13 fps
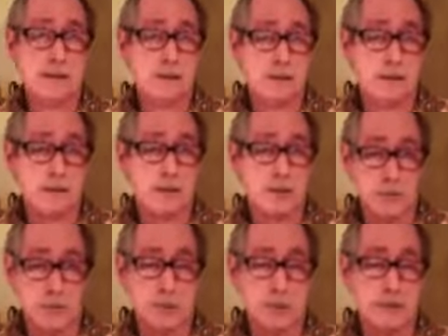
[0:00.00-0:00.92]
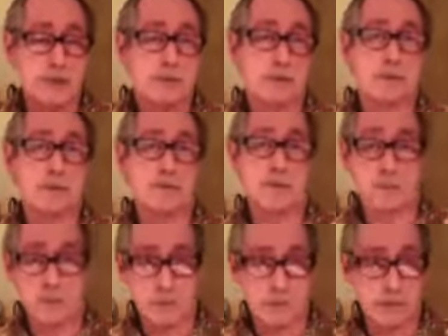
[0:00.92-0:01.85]
Overbrace it,
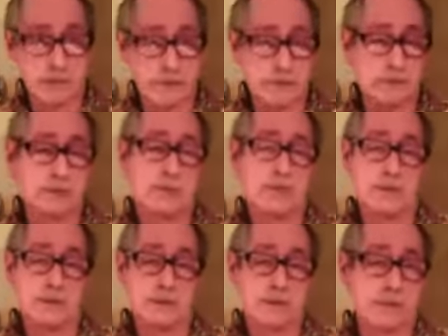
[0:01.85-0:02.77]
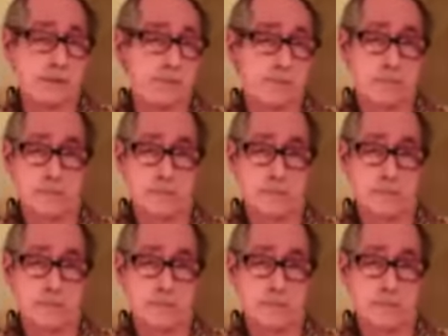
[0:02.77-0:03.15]
overbuild it,